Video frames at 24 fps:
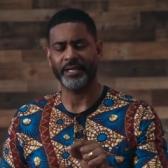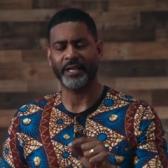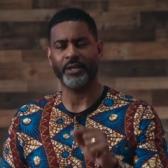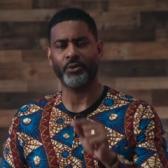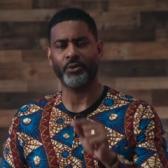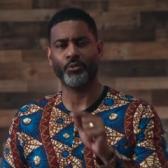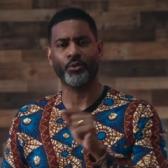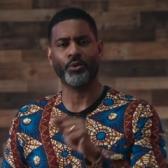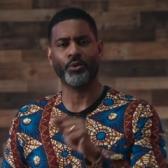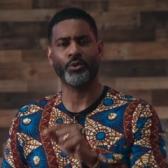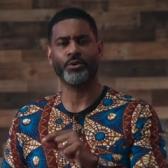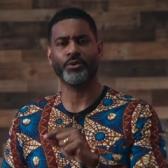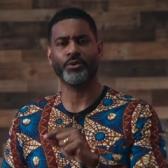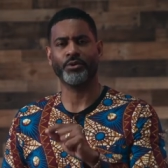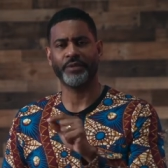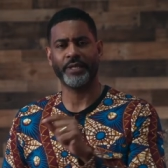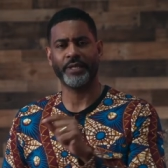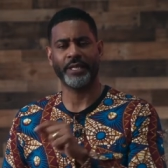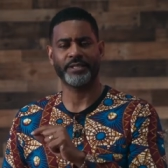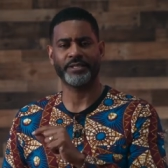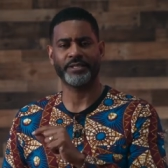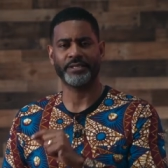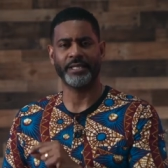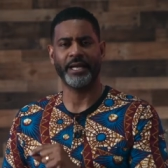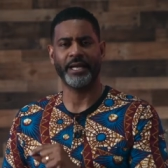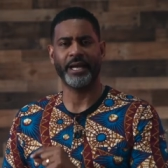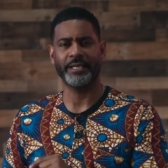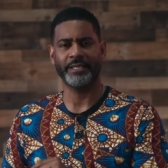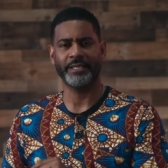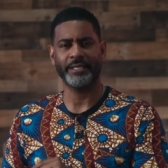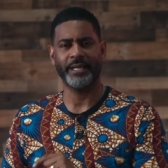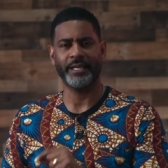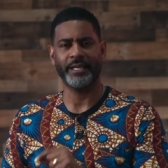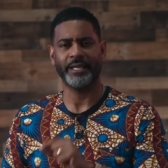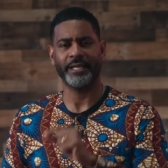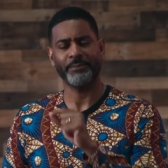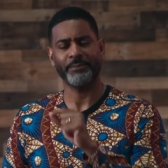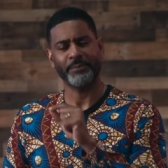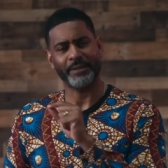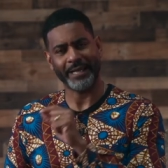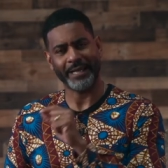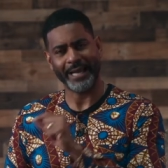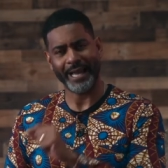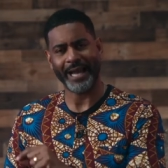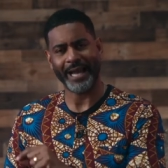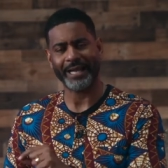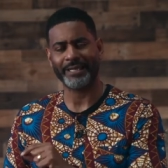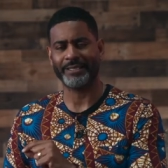a world that is not yet, but
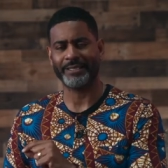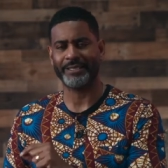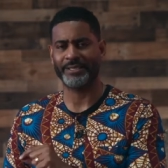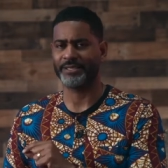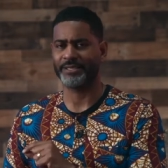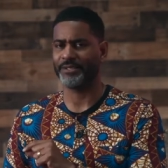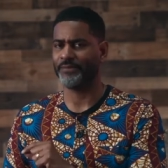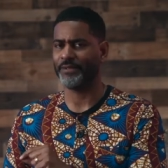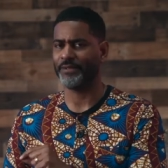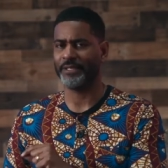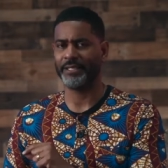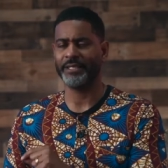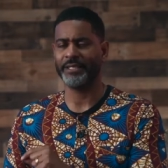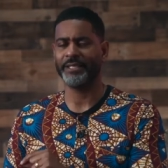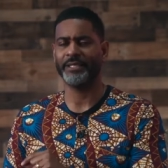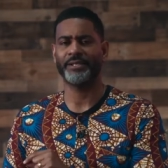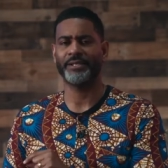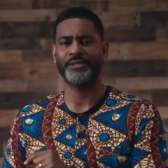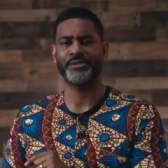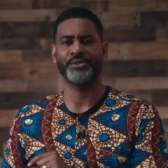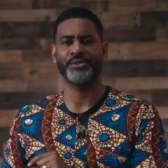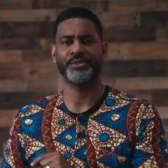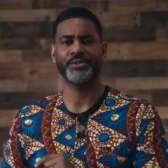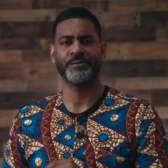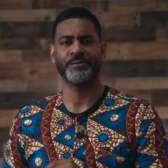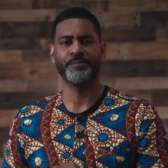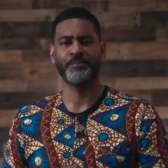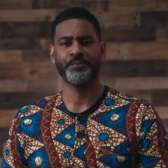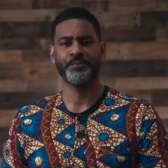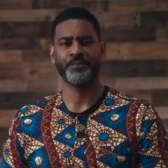act as if it is,